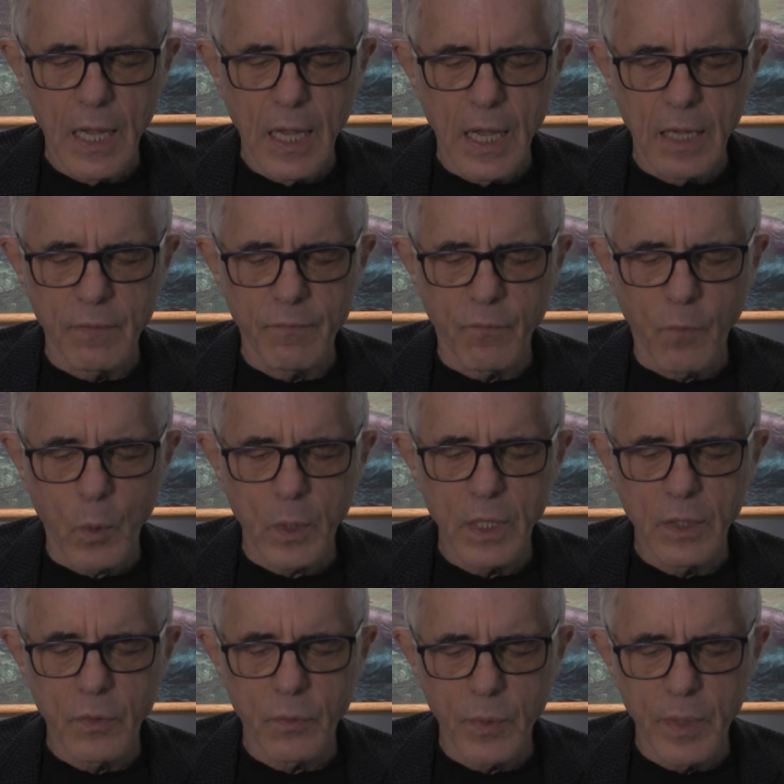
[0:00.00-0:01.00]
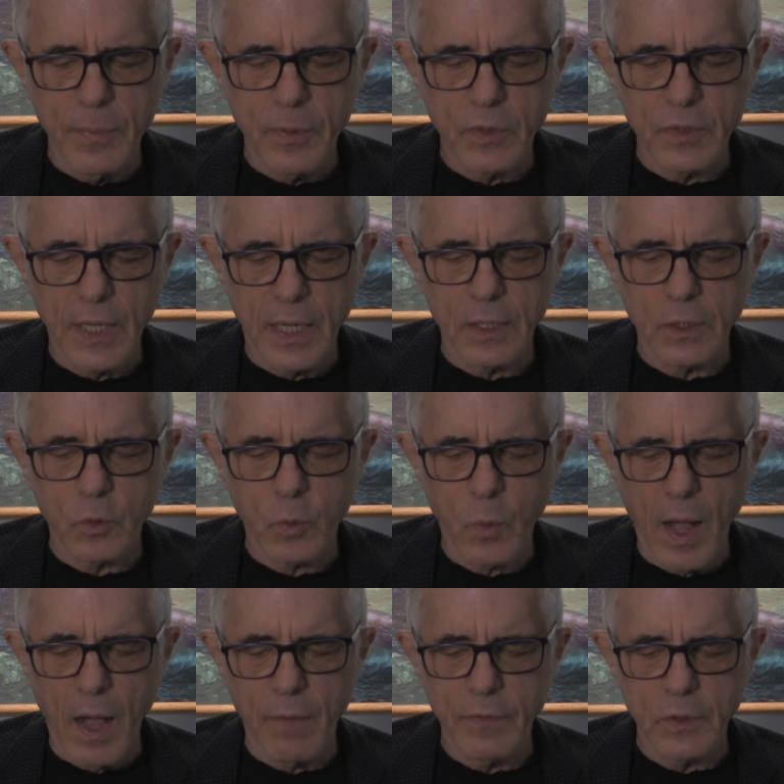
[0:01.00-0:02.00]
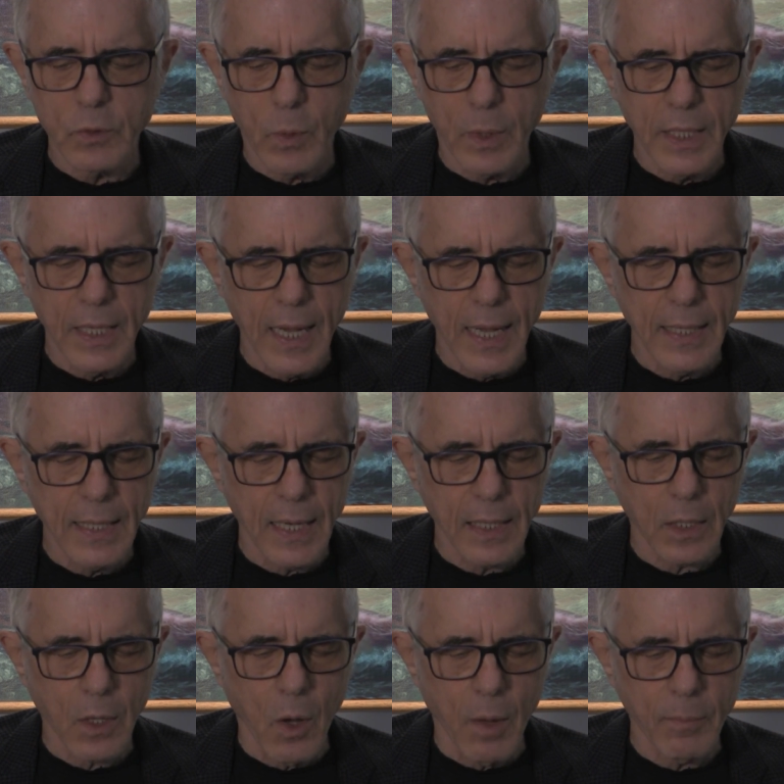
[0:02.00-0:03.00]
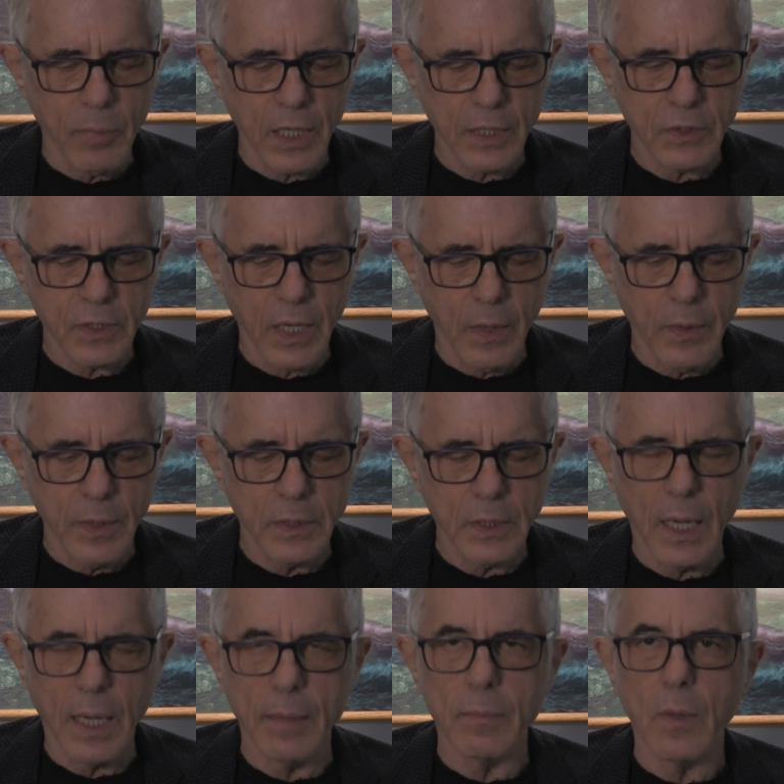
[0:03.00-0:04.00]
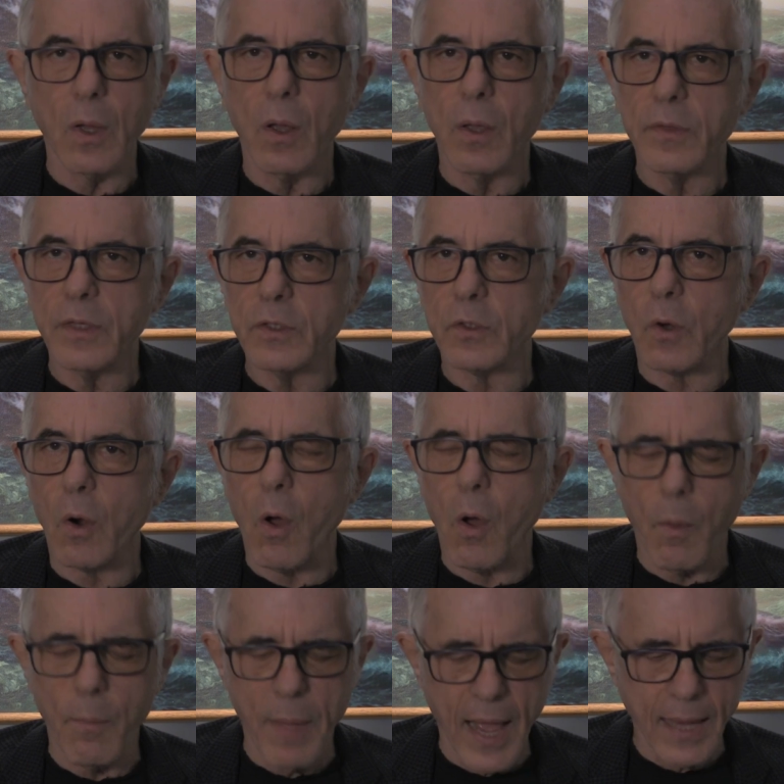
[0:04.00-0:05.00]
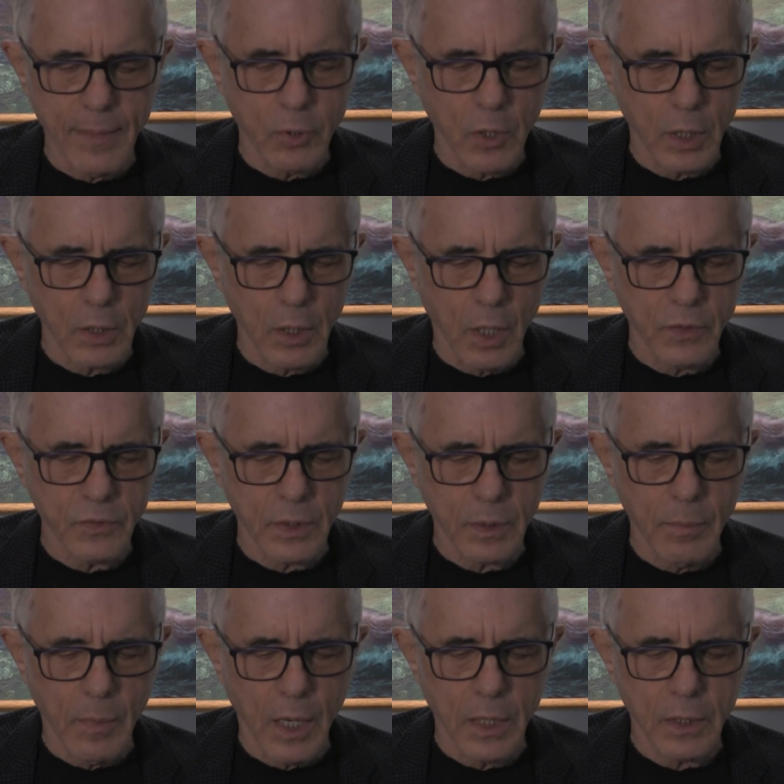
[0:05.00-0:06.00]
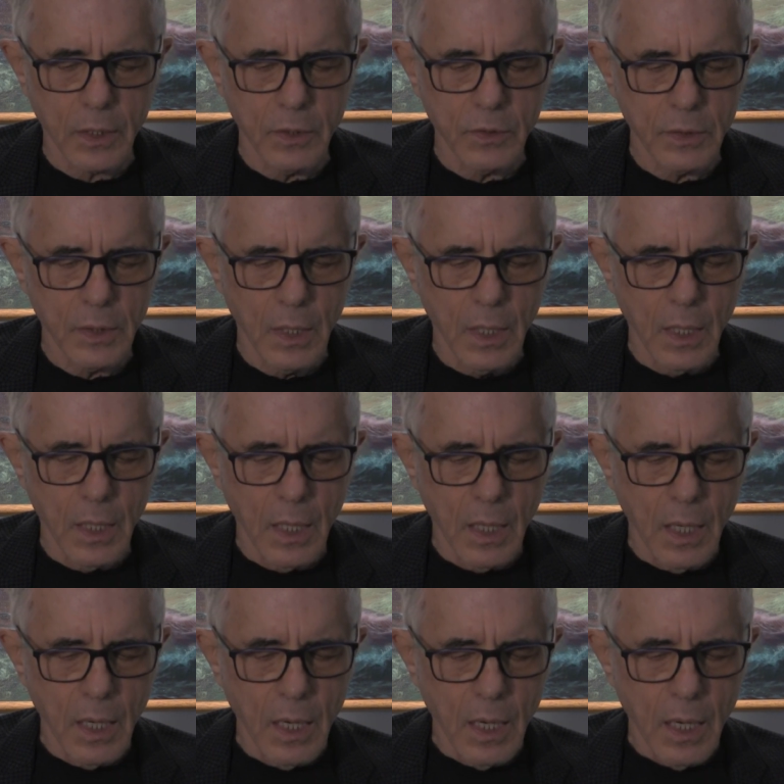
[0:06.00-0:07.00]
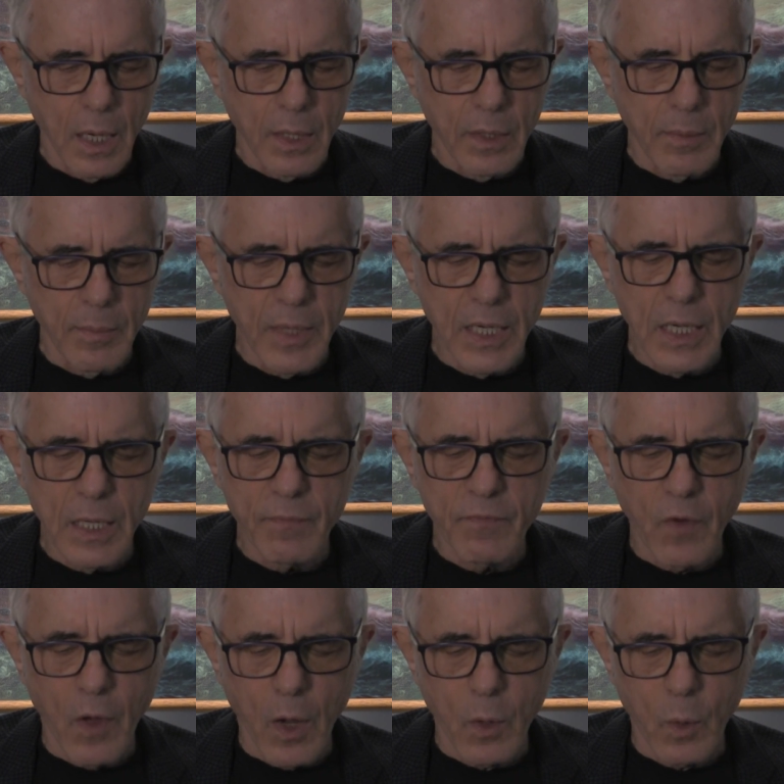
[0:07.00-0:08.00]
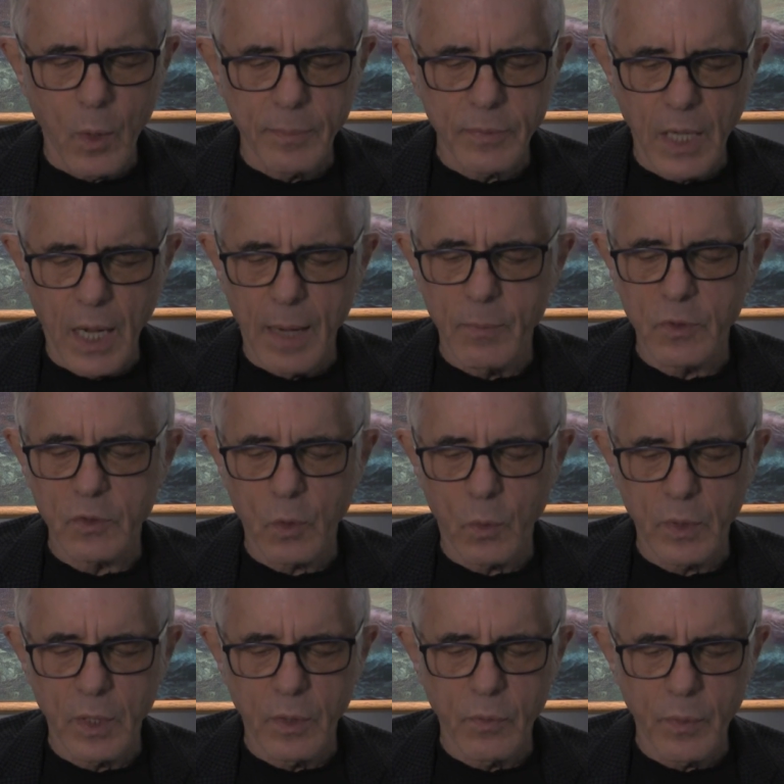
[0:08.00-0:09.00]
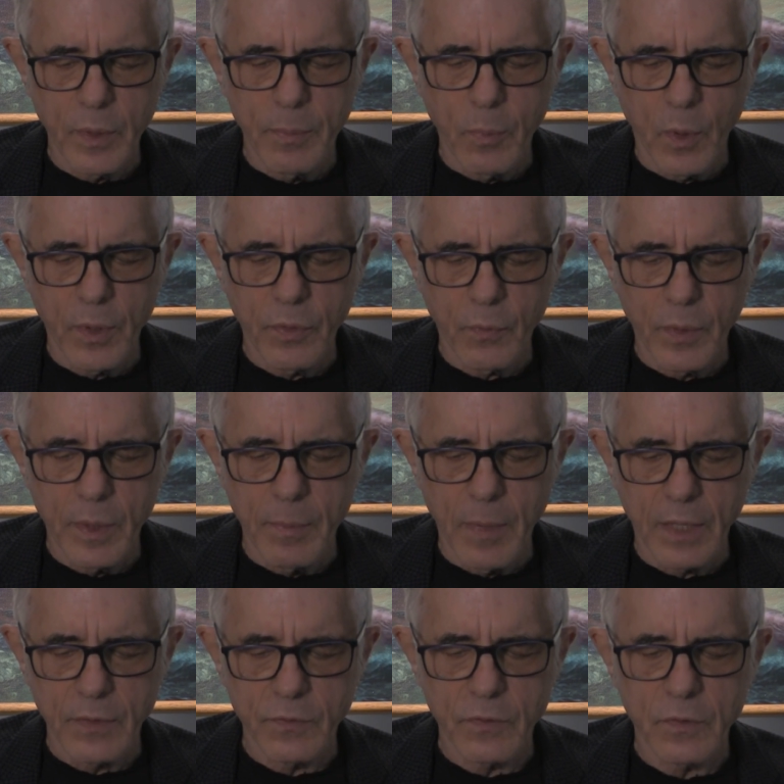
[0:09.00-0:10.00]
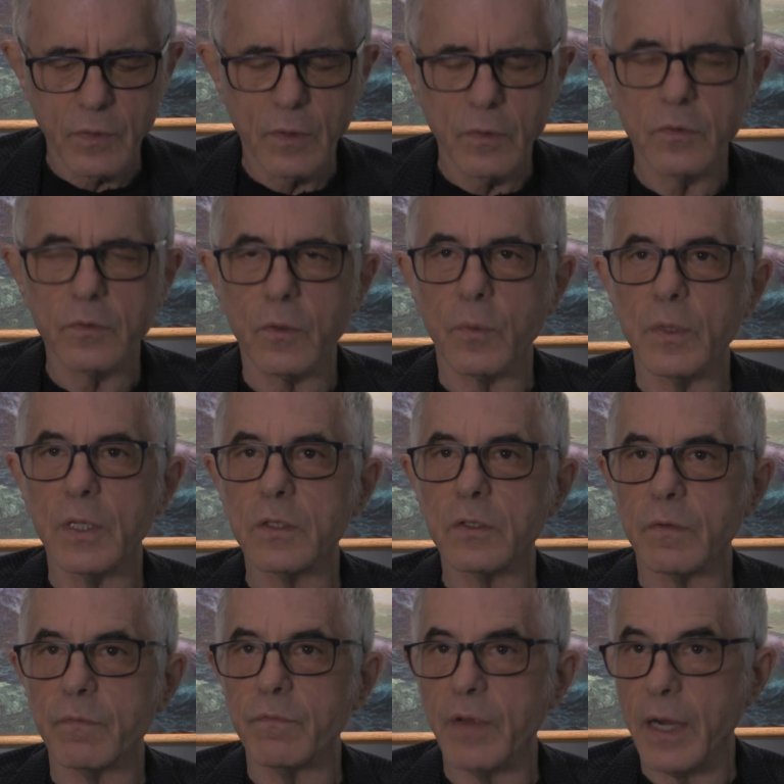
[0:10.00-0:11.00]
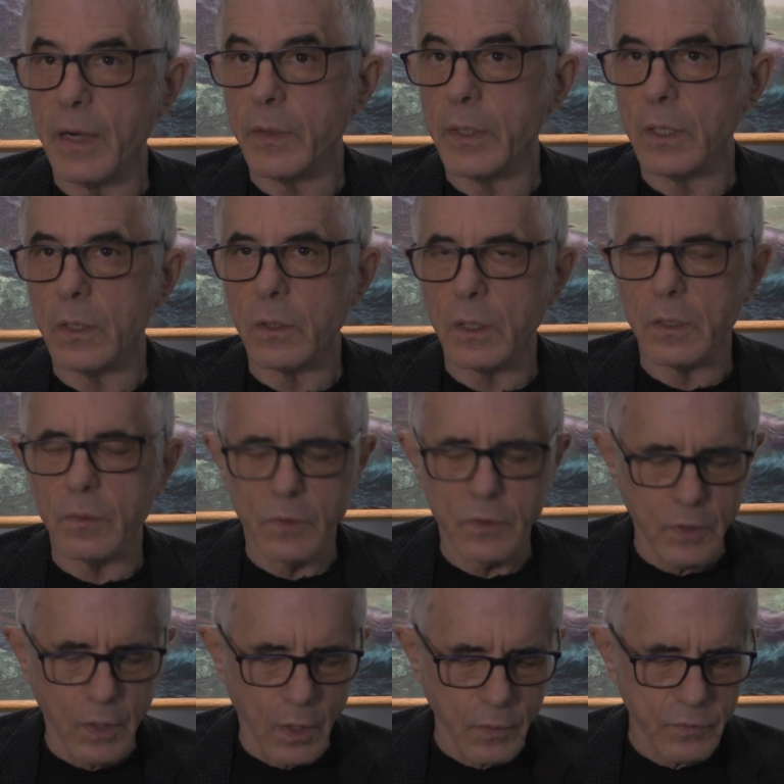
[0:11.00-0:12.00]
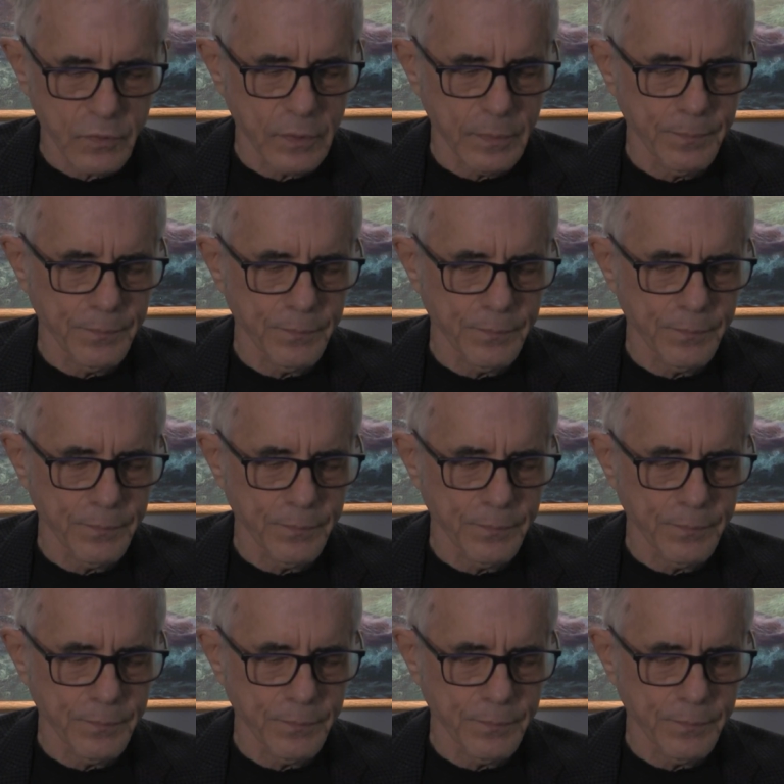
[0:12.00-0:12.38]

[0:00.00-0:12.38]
and 43%, or 12 of 28, had a complex karyotype. These are all bad prognostic markers. The median follow-up time was only 3.3 months, so these are very early results.